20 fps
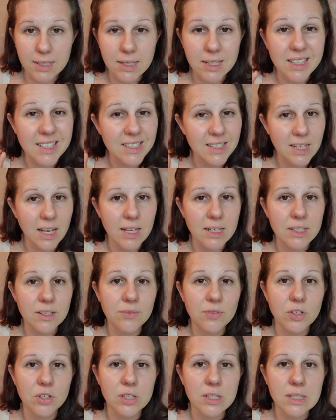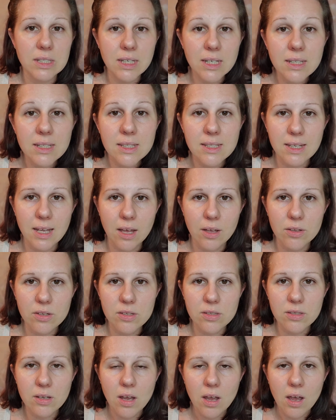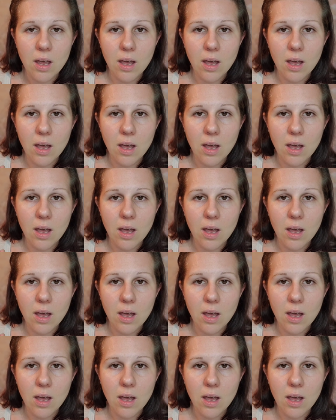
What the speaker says: to the size of your skin cells.